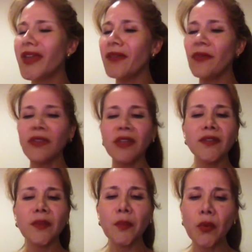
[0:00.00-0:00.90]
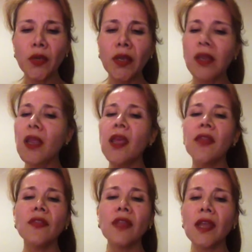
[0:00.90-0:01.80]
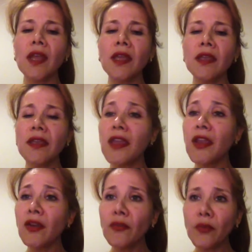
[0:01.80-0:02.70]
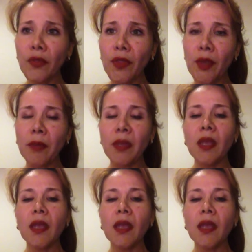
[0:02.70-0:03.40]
everything is important, that I care for them.